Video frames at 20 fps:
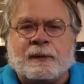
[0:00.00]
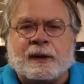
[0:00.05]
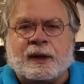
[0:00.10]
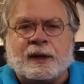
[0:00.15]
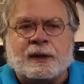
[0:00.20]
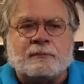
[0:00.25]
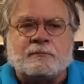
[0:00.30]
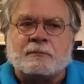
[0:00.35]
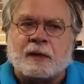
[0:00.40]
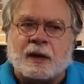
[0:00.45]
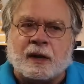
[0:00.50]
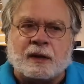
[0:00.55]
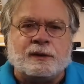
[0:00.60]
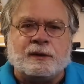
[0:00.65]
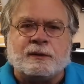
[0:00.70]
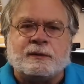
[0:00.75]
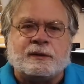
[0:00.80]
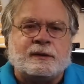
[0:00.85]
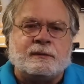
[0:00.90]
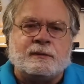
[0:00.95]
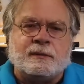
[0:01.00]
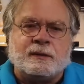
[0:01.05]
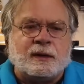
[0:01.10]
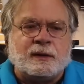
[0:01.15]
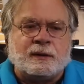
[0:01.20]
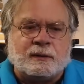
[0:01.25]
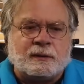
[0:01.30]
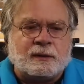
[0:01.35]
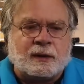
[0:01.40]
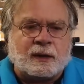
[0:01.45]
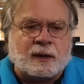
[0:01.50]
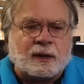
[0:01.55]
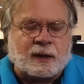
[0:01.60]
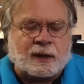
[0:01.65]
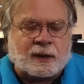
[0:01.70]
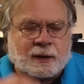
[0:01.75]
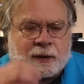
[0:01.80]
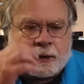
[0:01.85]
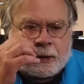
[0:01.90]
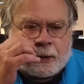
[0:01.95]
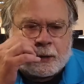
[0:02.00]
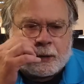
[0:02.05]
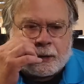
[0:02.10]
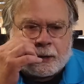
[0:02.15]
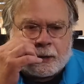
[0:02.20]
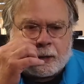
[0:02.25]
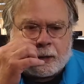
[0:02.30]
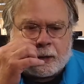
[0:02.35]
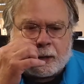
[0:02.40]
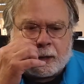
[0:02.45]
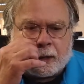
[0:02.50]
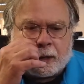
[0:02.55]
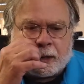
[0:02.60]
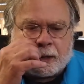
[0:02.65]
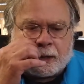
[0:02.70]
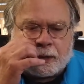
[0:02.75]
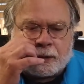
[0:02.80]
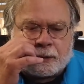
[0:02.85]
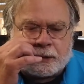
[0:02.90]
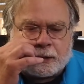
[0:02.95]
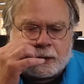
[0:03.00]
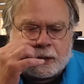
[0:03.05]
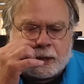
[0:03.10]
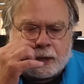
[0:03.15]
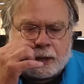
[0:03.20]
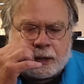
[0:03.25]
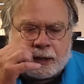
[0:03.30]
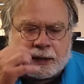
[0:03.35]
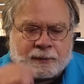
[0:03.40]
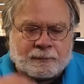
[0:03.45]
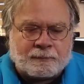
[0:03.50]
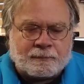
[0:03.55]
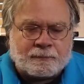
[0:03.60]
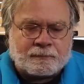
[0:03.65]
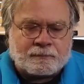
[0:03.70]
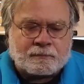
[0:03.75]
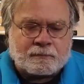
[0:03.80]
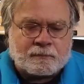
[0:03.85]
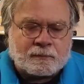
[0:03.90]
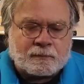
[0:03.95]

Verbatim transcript: And uh, you, uh, uh, the um,